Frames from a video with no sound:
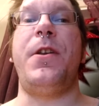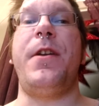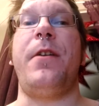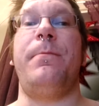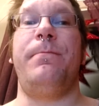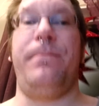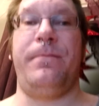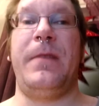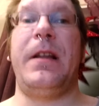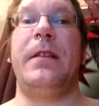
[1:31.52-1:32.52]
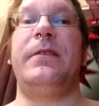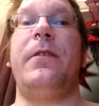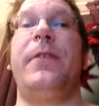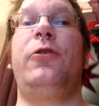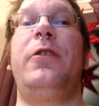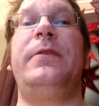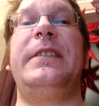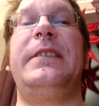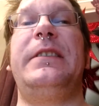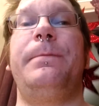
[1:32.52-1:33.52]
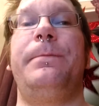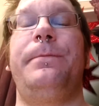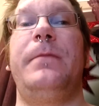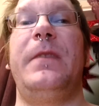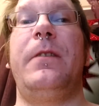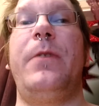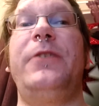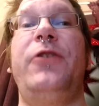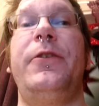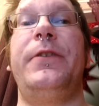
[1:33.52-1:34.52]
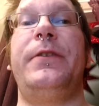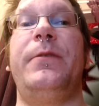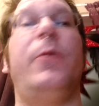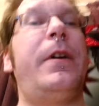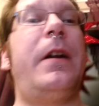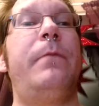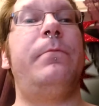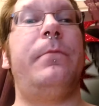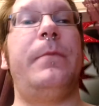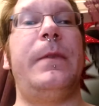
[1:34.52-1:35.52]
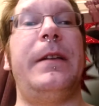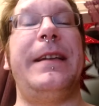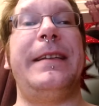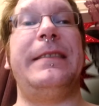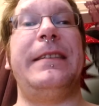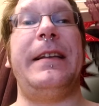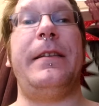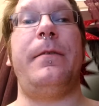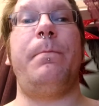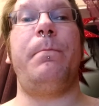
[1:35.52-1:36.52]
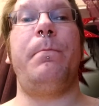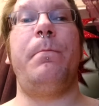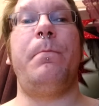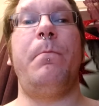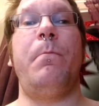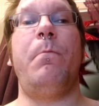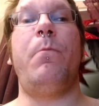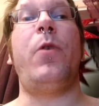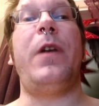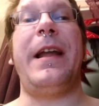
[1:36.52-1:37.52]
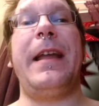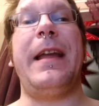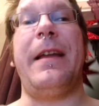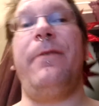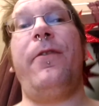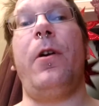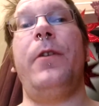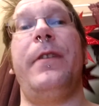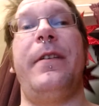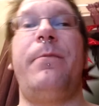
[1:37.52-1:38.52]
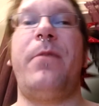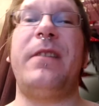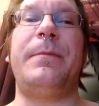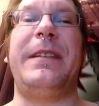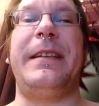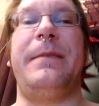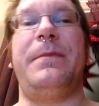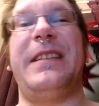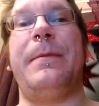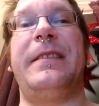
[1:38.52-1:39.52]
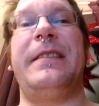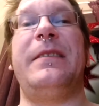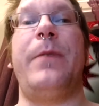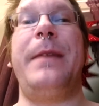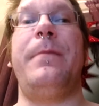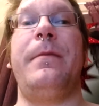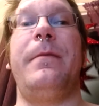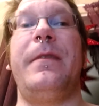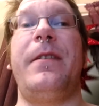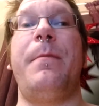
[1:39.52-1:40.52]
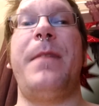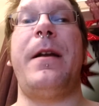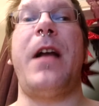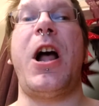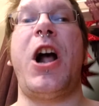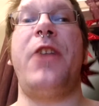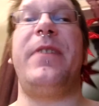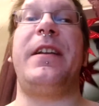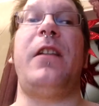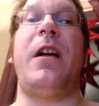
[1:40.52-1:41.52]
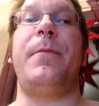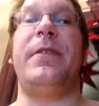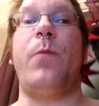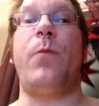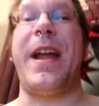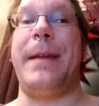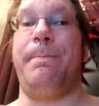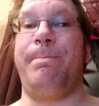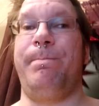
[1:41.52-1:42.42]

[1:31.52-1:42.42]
No. So the closest quick charger to Mora is in Borlänge and Falun. They're approximately the same distance away. They're about 100 kilometers away.